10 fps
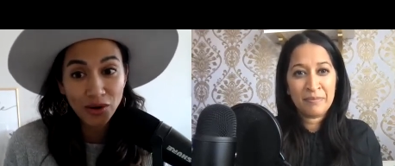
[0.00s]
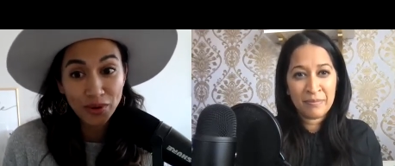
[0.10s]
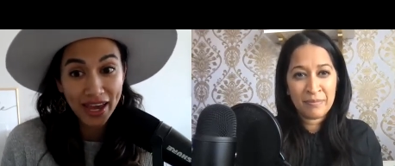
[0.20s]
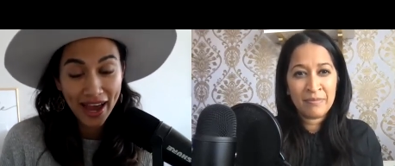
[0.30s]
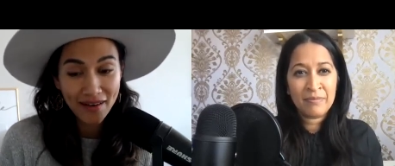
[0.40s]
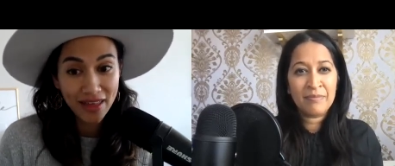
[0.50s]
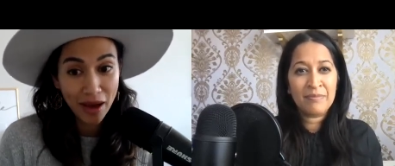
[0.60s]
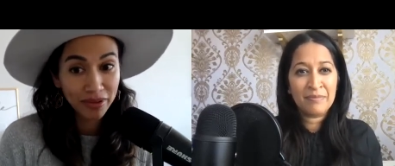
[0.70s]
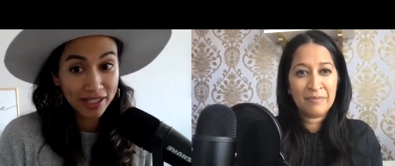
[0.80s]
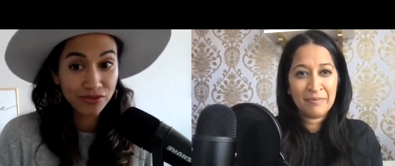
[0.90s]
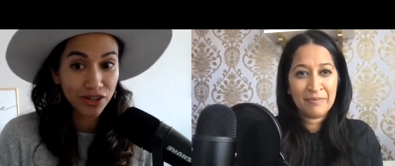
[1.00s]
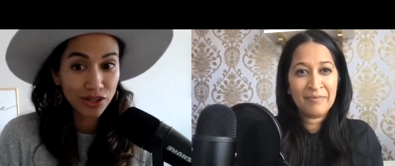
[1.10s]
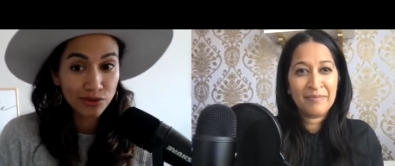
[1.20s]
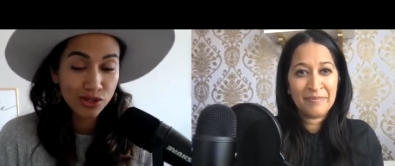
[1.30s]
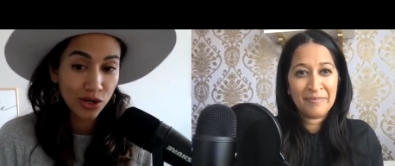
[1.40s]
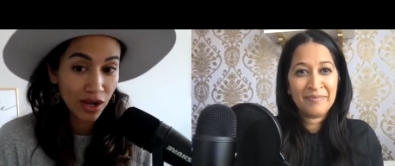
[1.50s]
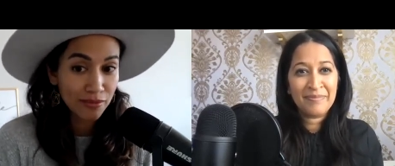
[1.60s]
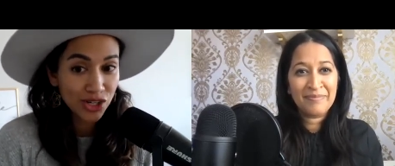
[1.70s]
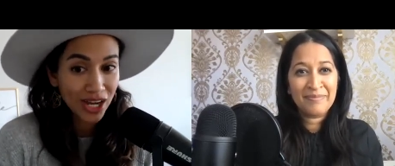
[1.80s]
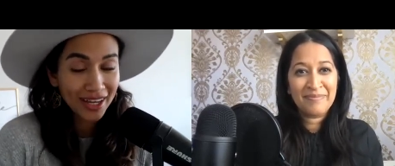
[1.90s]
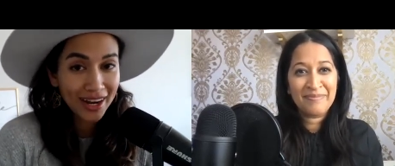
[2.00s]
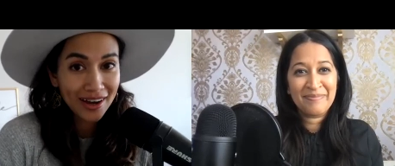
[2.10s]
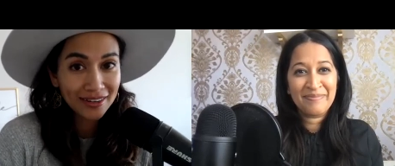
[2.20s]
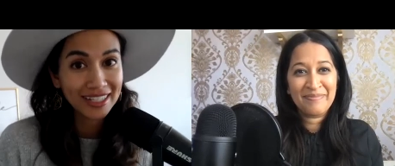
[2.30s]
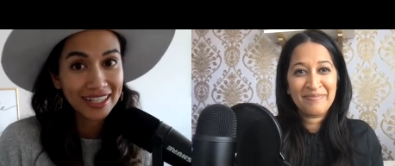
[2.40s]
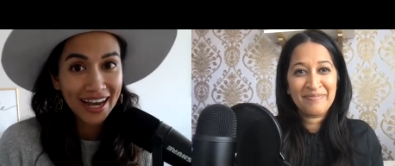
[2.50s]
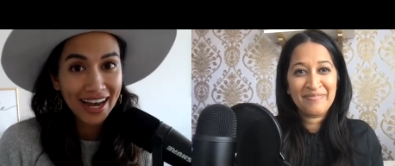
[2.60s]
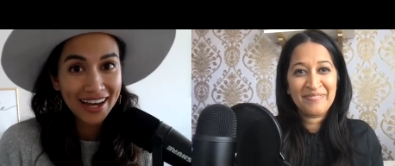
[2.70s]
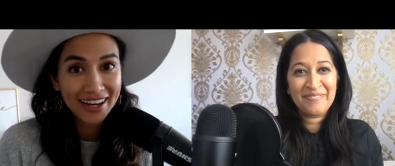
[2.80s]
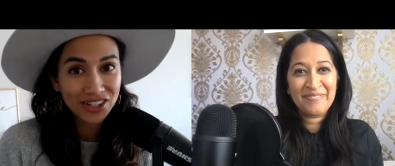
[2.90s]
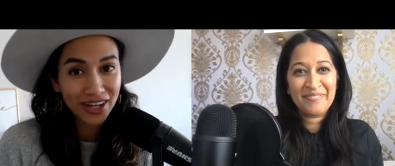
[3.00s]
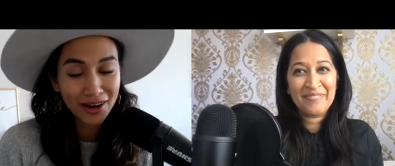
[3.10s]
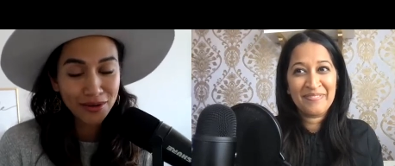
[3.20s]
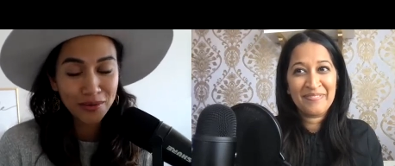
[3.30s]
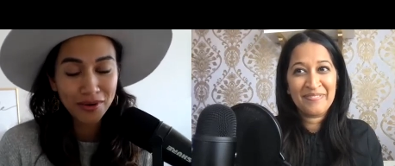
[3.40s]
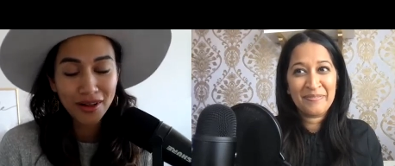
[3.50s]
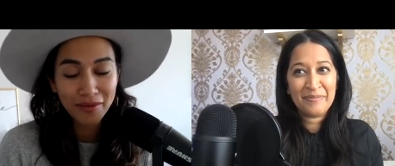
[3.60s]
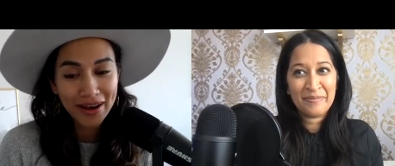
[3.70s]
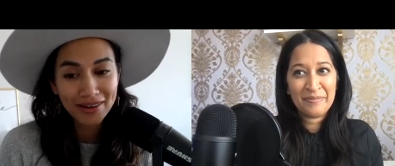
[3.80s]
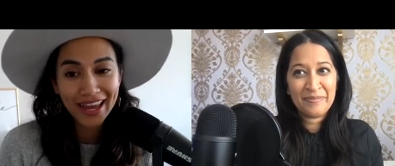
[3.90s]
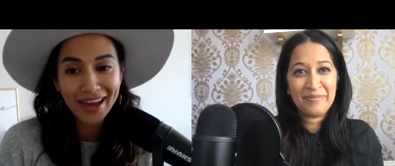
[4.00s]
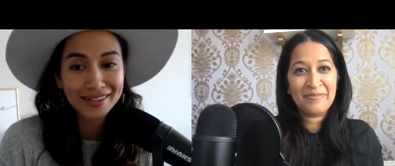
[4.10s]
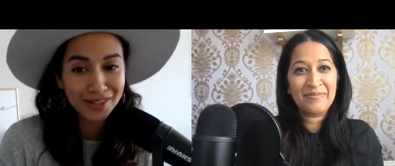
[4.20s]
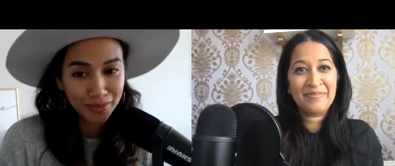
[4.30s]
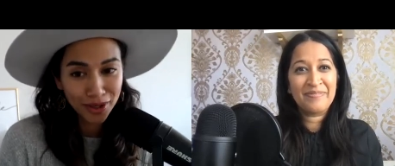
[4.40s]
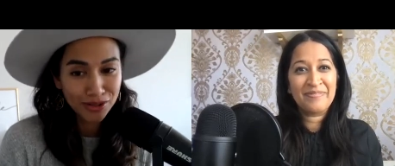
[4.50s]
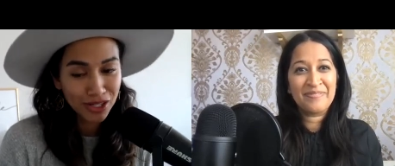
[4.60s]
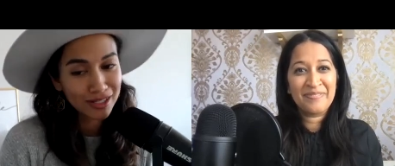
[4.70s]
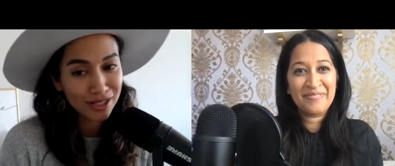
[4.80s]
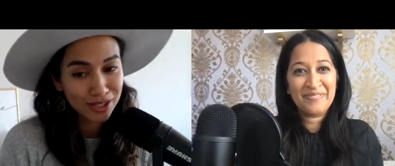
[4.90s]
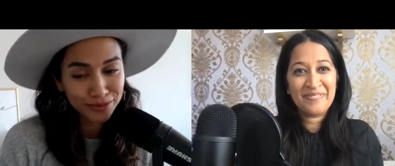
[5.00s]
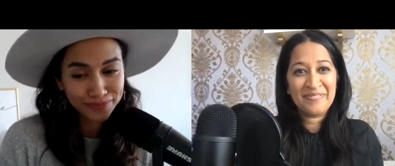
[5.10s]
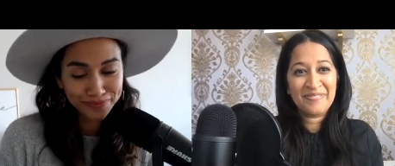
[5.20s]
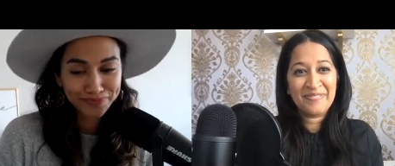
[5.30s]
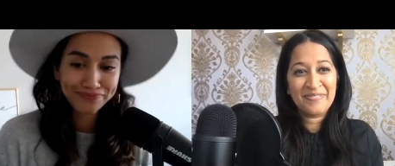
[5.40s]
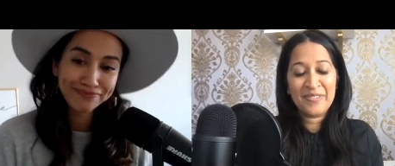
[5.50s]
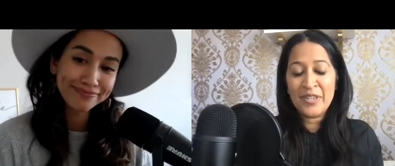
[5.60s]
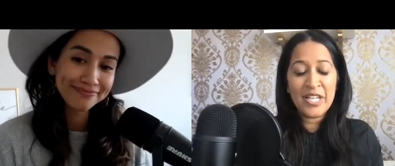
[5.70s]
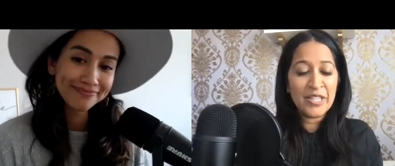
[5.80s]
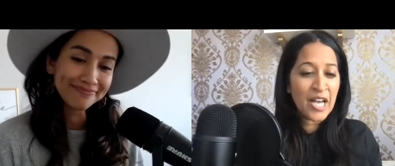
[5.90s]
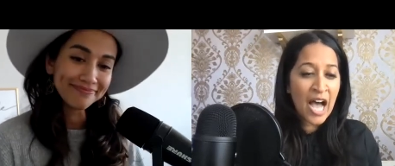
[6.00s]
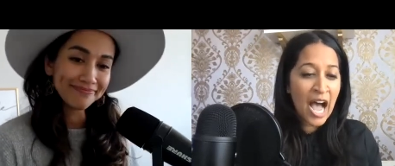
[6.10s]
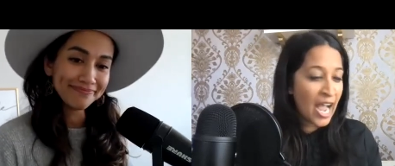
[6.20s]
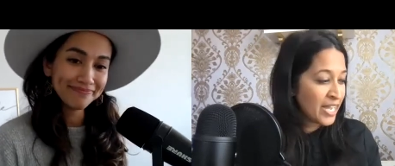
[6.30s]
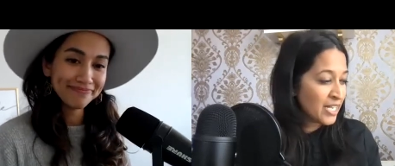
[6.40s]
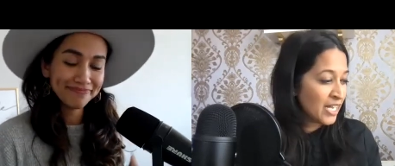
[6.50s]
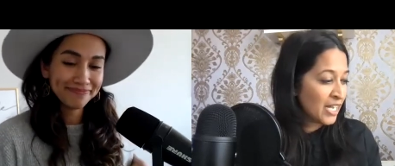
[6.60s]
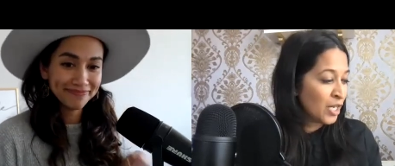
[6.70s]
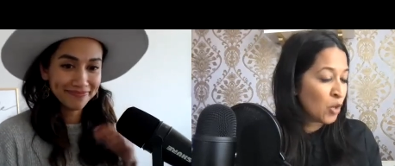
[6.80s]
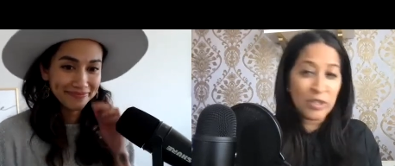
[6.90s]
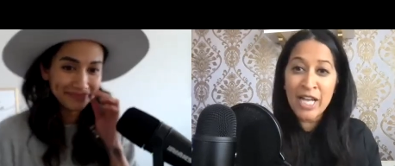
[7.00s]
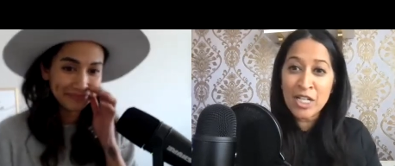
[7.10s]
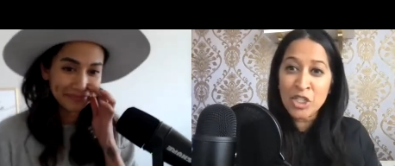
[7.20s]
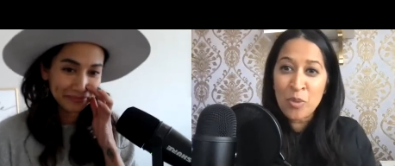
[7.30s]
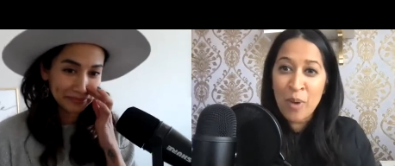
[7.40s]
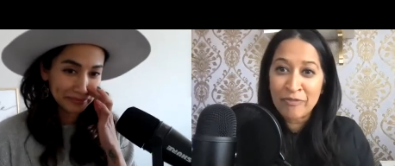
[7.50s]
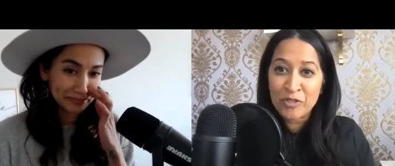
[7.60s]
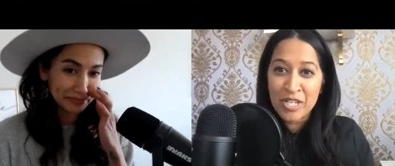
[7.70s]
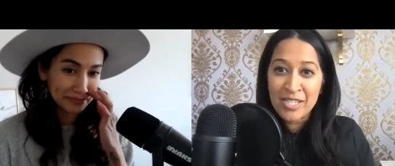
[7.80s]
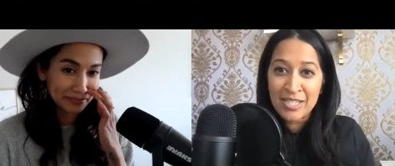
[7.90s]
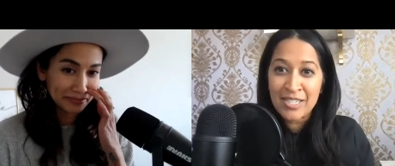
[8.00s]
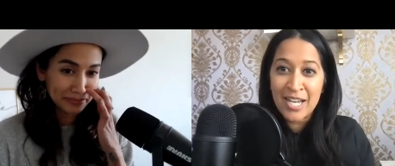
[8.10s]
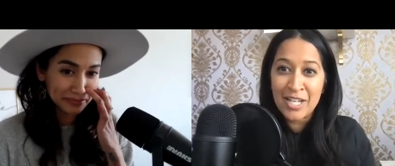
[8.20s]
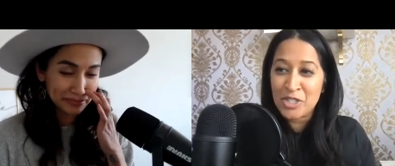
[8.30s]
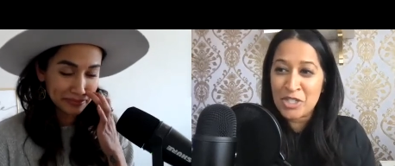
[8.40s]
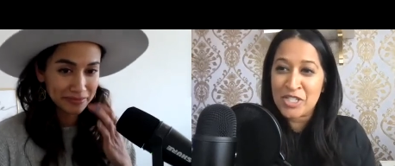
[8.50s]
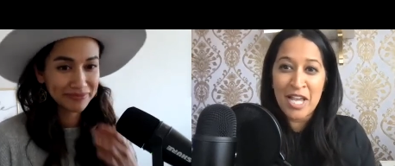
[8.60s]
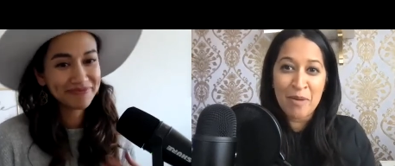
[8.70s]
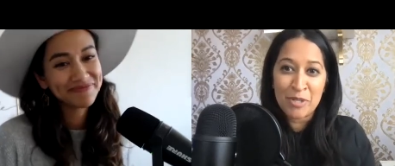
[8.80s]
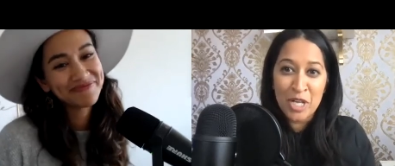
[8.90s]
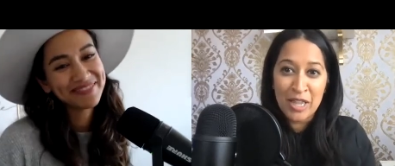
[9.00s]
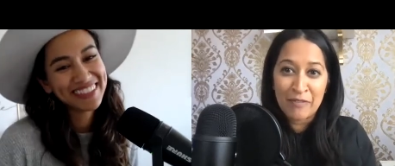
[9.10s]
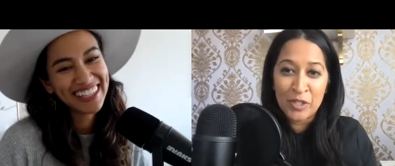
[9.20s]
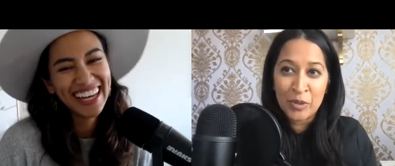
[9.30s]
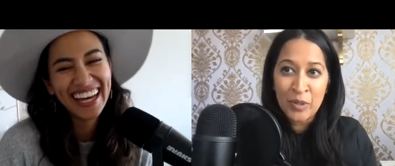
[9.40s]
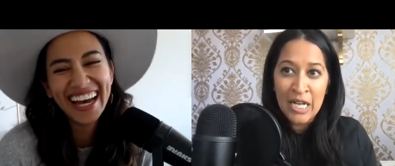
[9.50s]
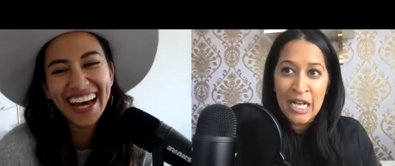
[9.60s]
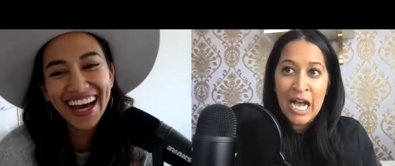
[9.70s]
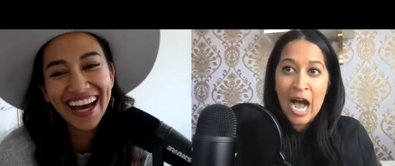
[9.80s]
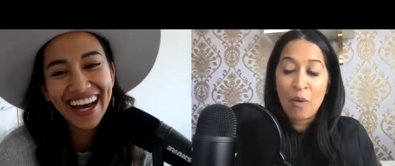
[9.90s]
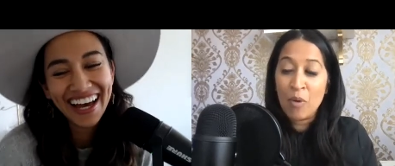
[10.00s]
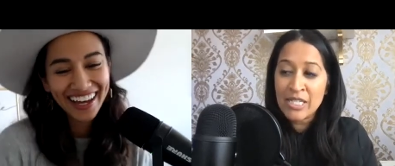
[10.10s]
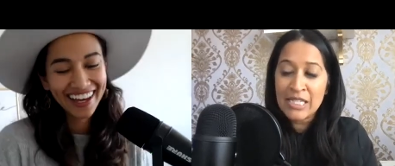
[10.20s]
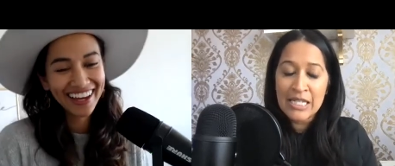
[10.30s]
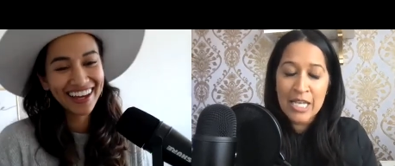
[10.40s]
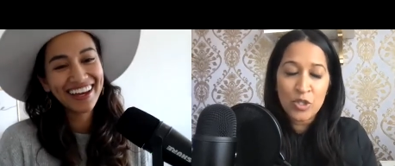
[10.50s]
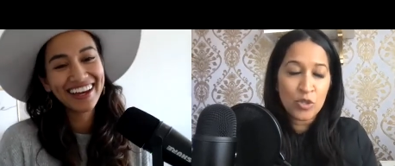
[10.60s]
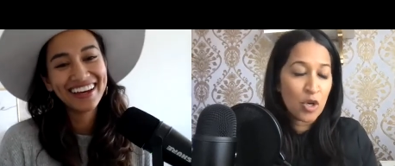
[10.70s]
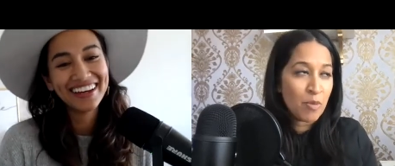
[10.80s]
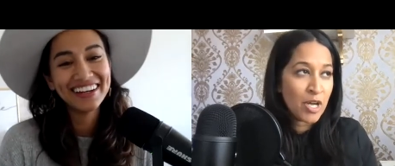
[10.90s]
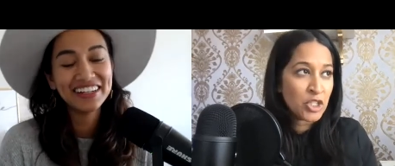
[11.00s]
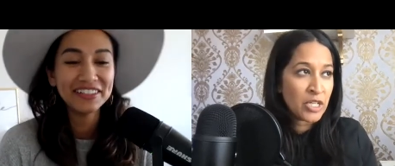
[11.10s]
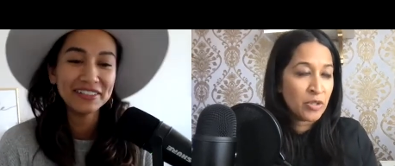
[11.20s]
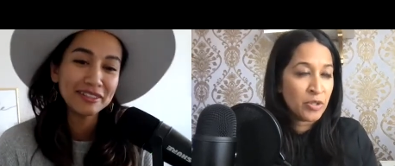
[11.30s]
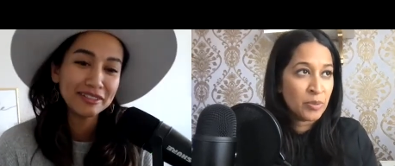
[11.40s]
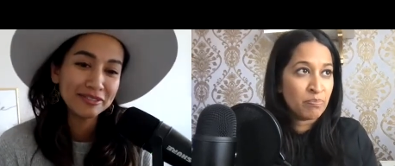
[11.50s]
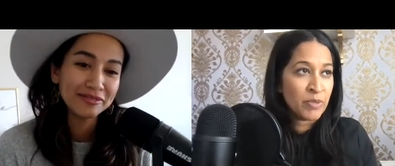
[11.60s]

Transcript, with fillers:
Speaker 1: we have that place for you. So come check it out. Uh, check out what we're all about at Dharma Coaching Institute.
Speaker 2: Neeta, I uh, will text you after this uh, just to say how much I love you. I want to say thank you so much. I know you're